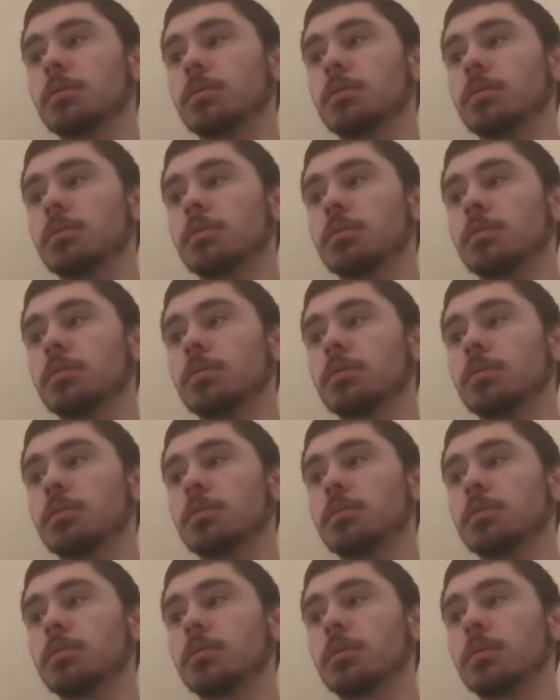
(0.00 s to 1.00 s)

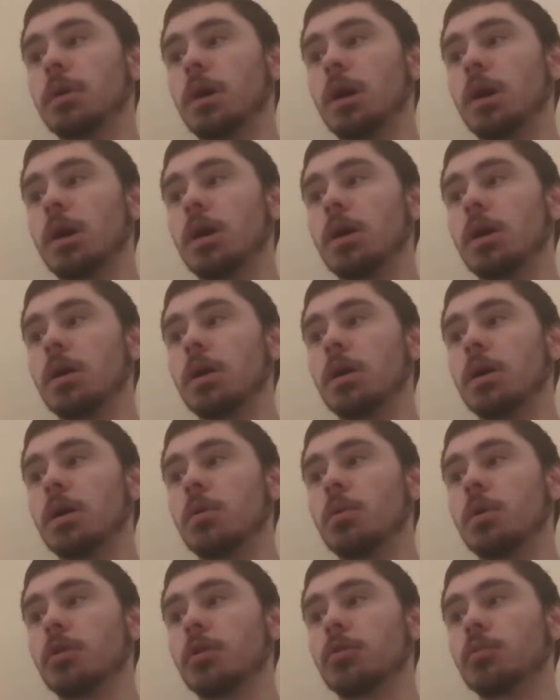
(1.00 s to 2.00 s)
What else? What's the one?
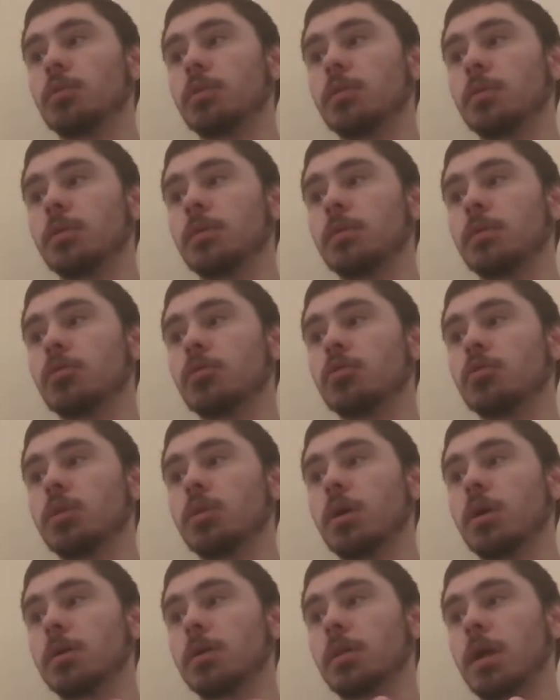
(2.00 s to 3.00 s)
Sword Art Online,
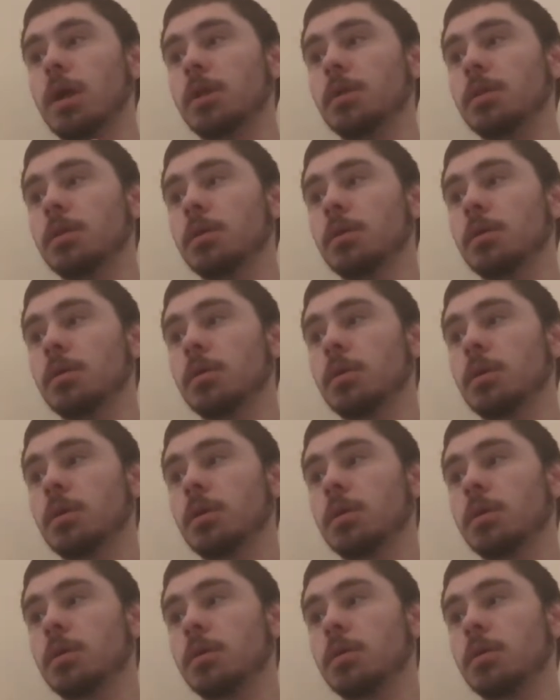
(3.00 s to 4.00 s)

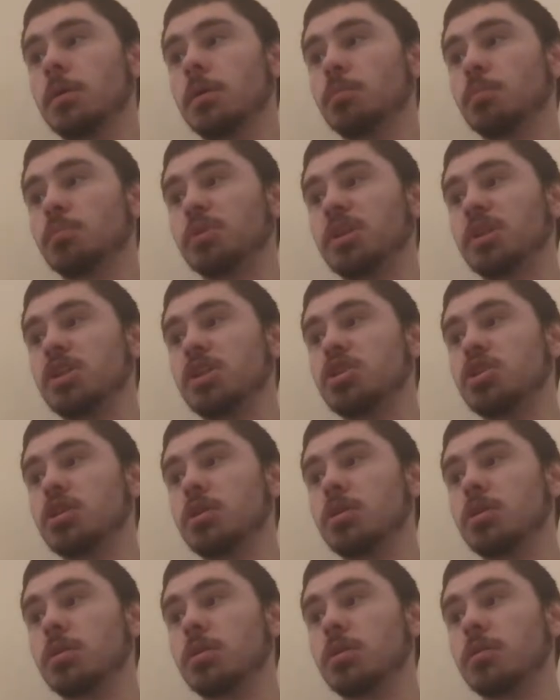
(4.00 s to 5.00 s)
Bleach, Fairy Tail.
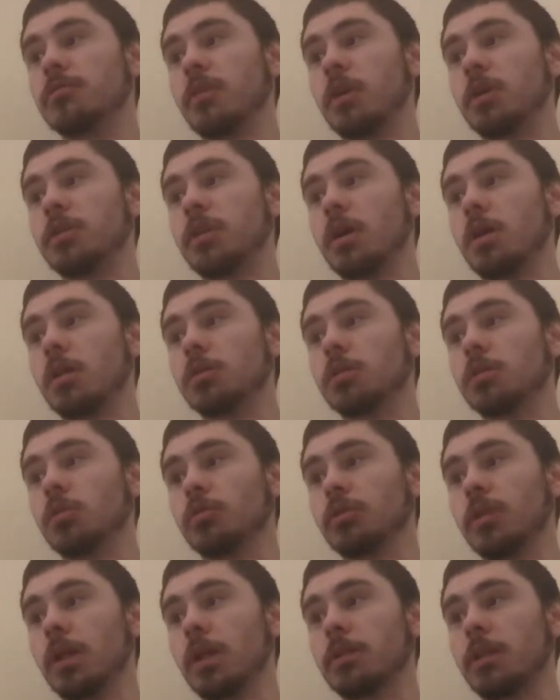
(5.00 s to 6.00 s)
Those are like
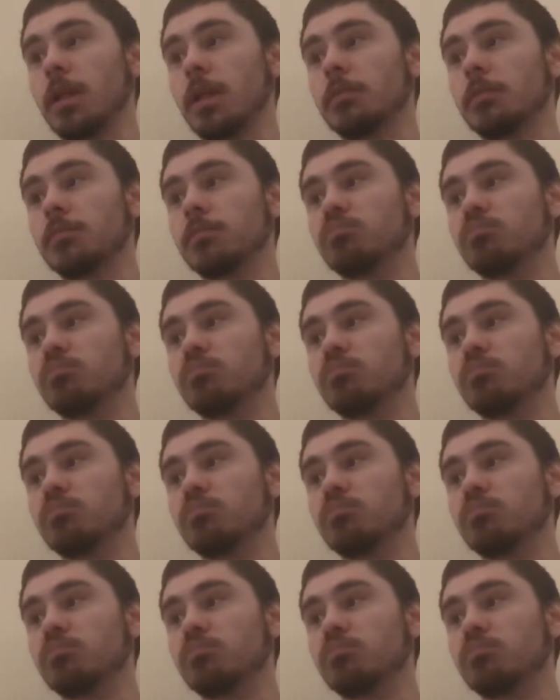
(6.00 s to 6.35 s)
I don't know,